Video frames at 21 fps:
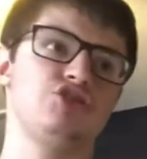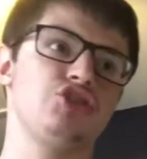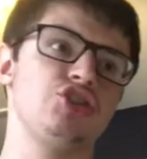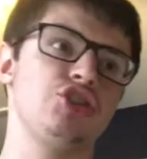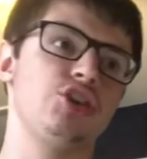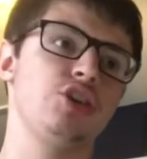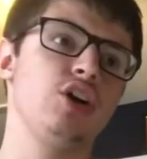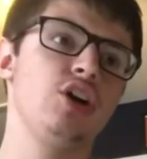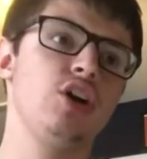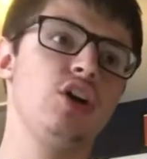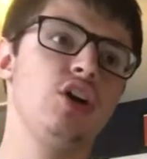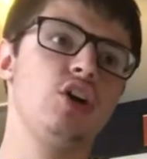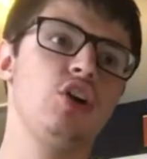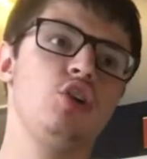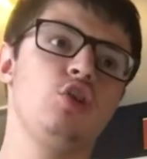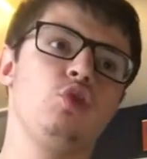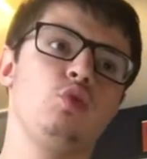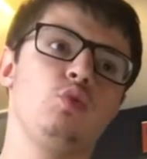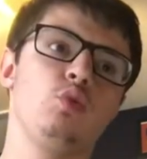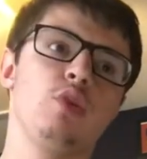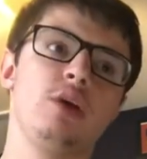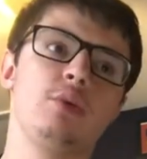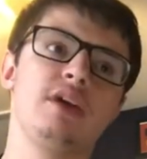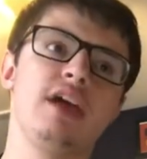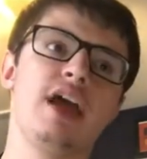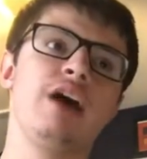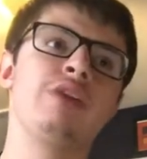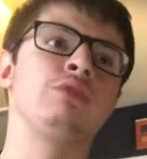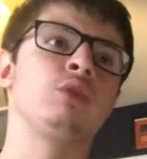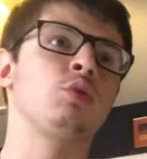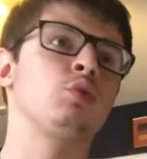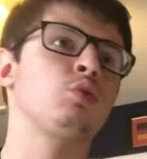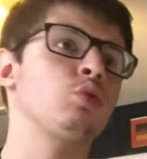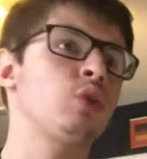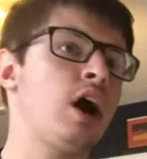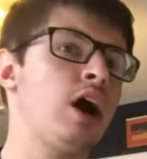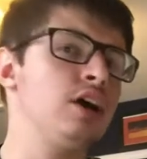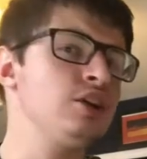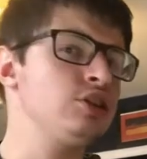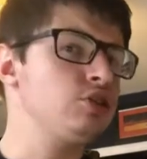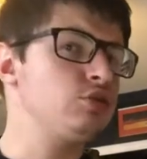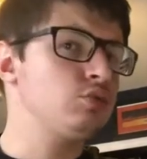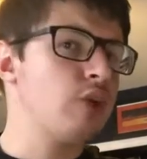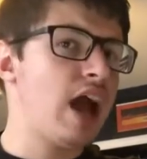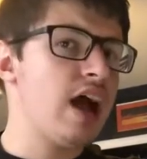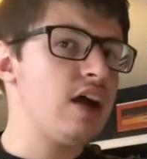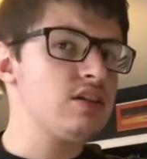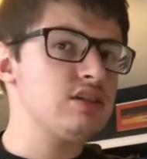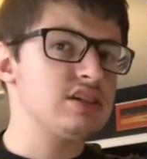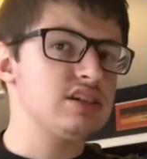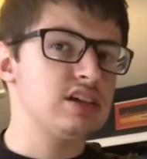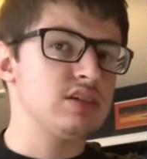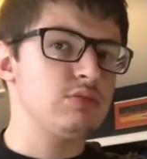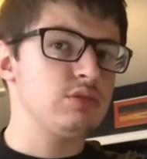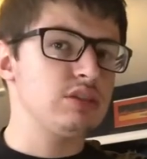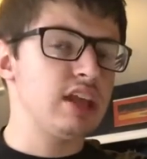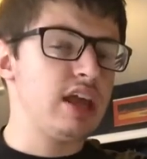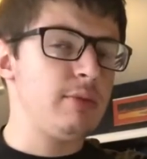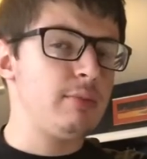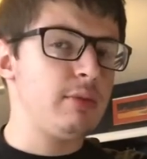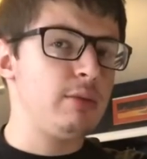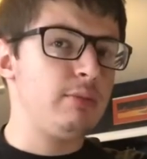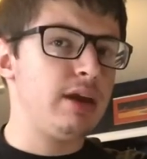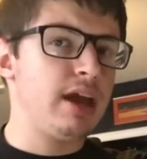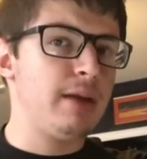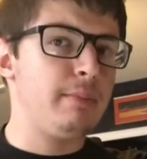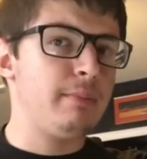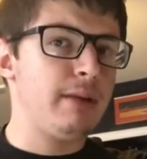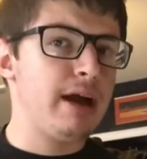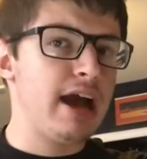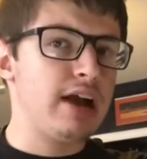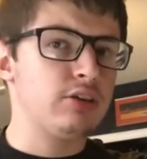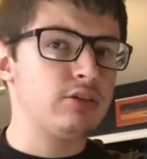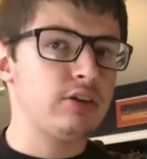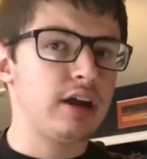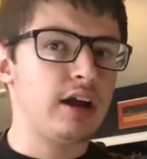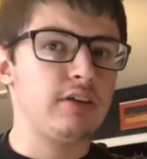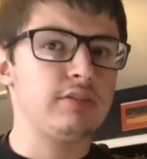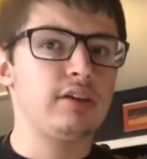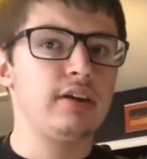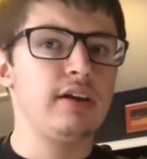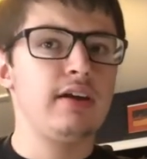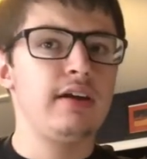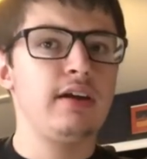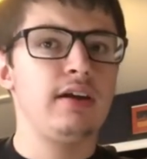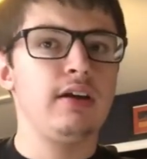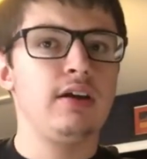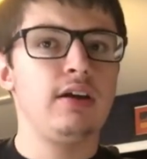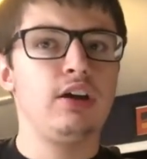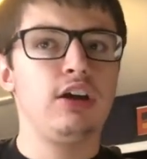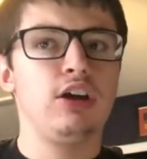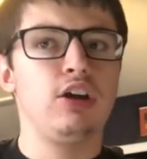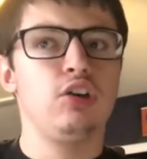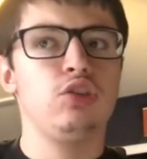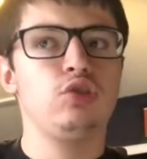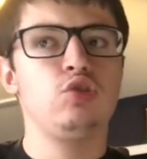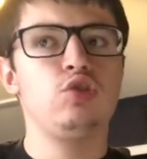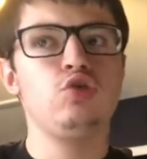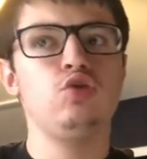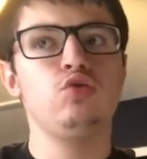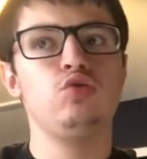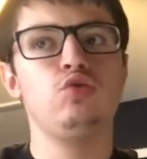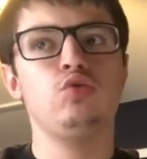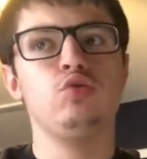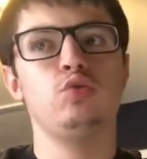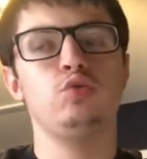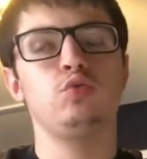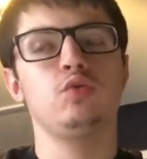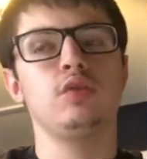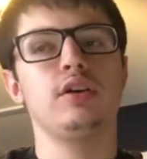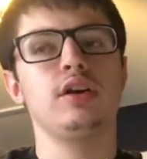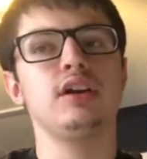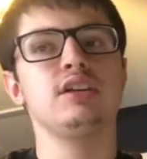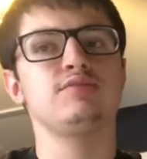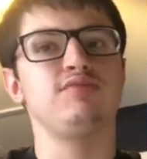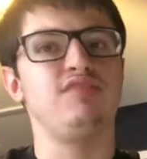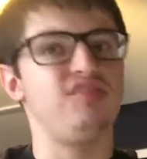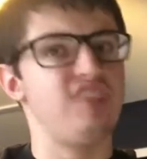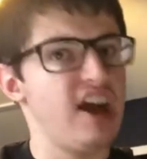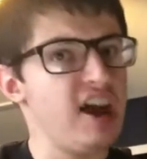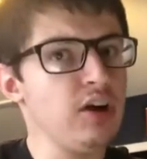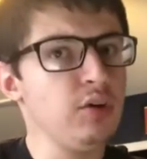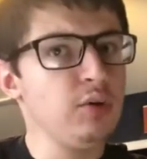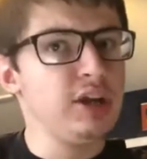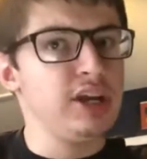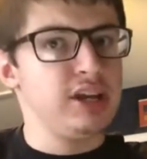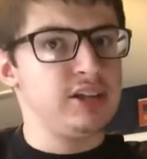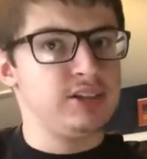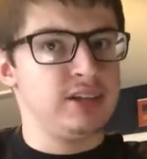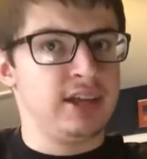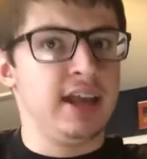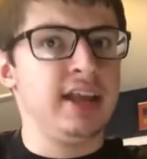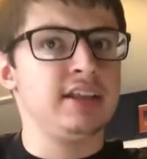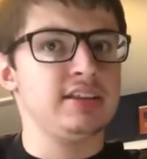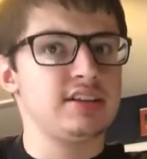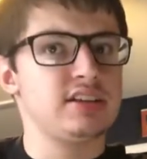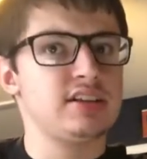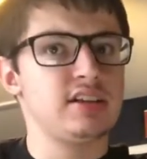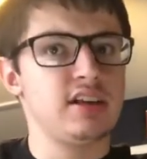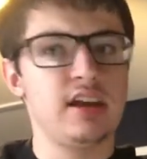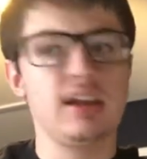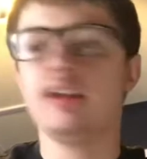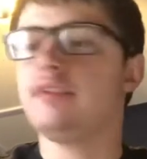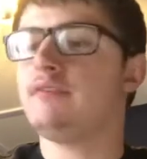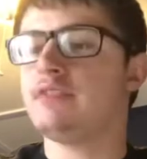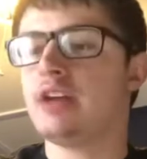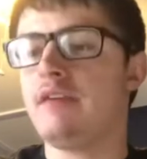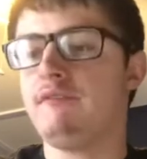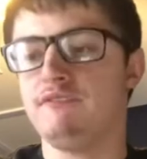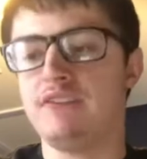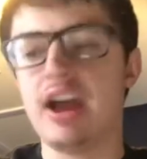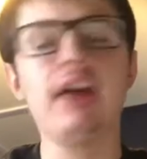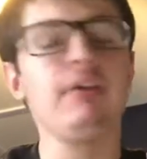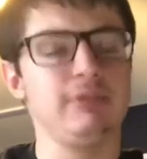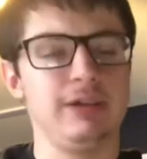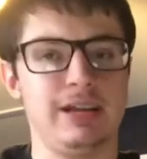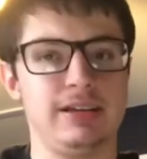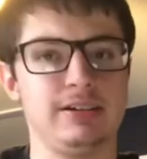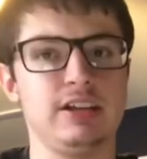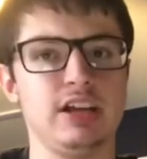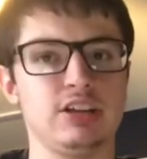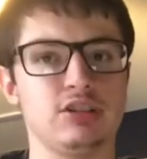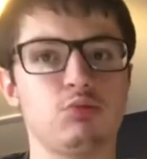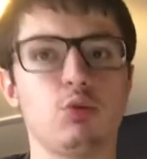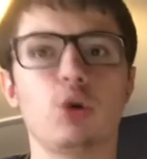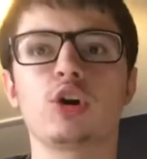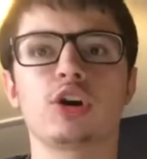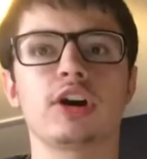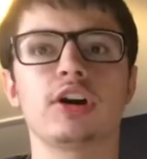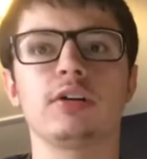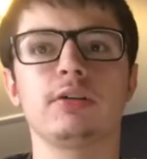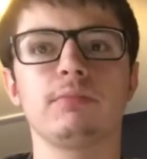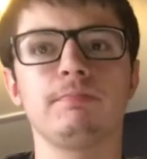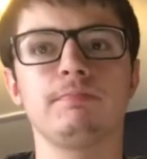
year, where we have Ronda Rousey with MMA background, who is very intense, a very intense worker,